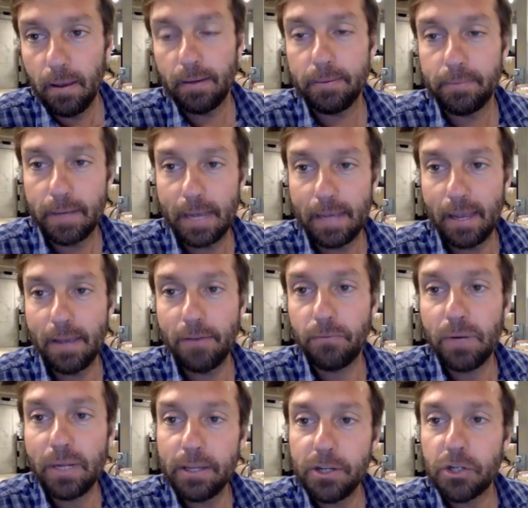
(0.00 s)
it
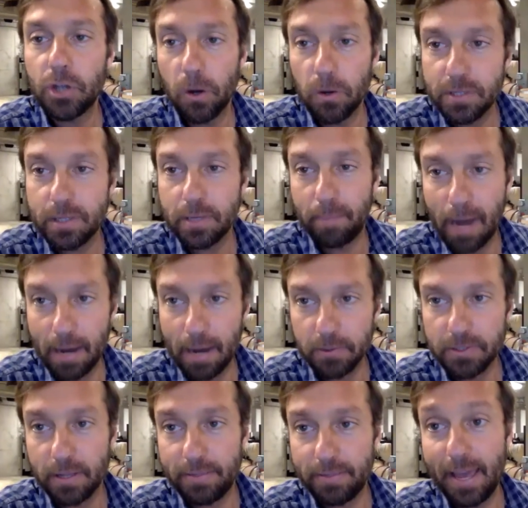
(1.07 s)
really shows in the bottles
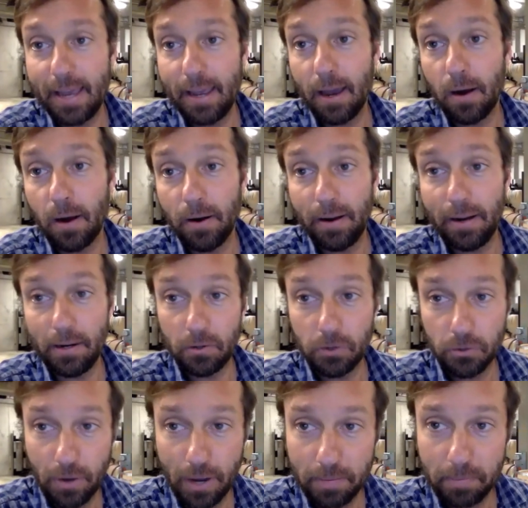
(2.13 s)
that they are
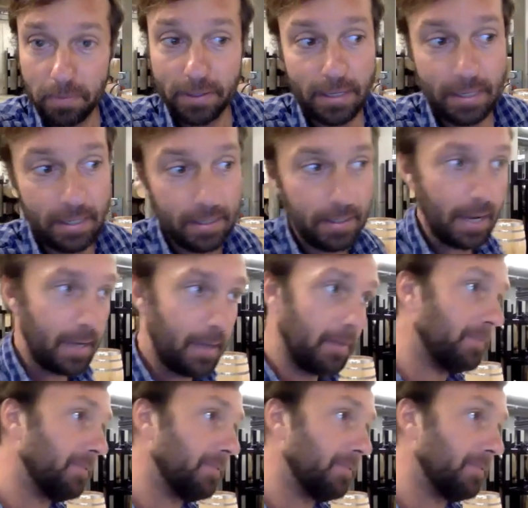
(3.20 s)
incredibly kind of